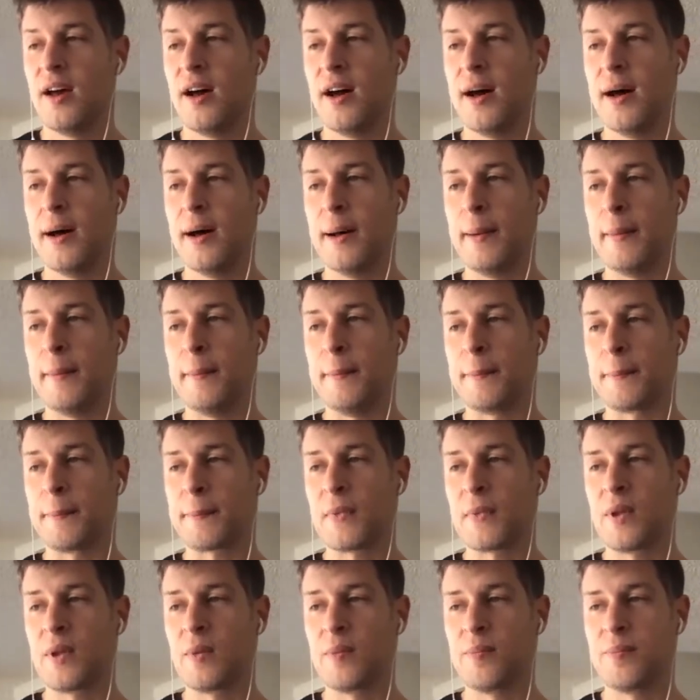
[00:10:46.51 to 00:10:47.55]
Um,
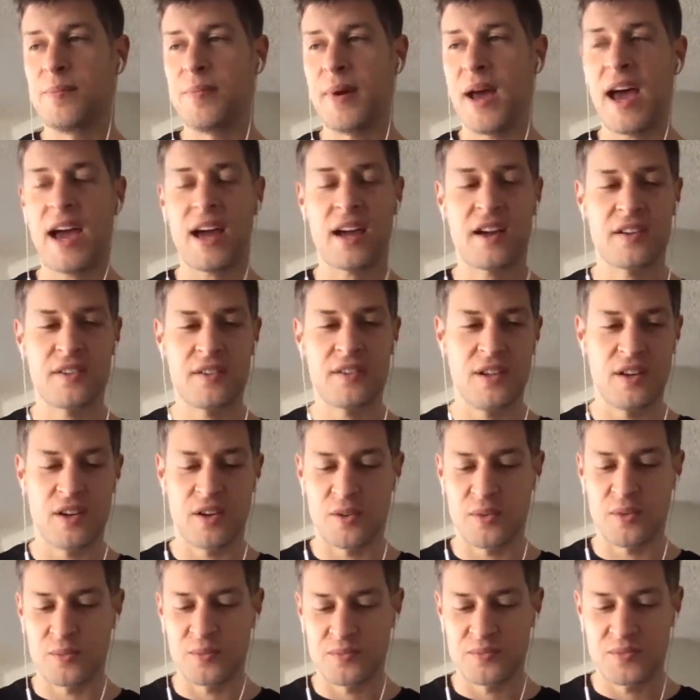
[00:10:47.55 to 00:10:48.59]
back, you
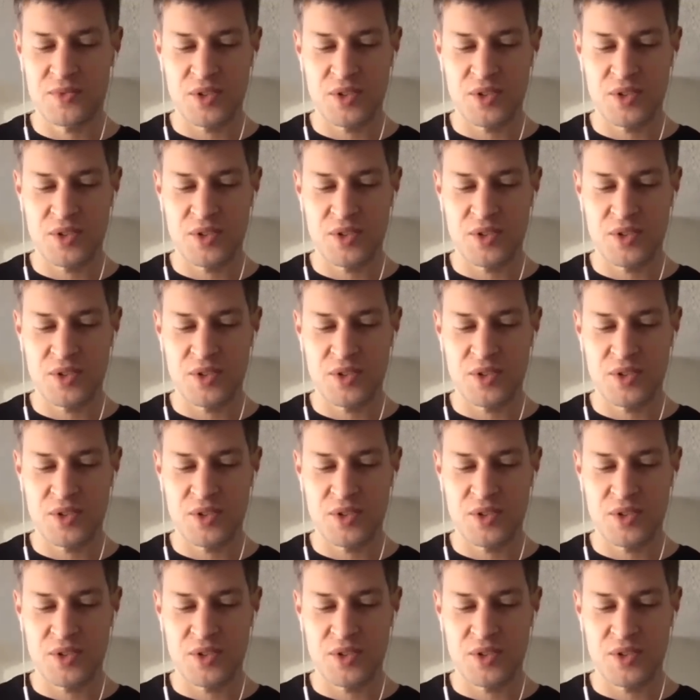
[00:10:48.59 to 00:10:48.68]
know,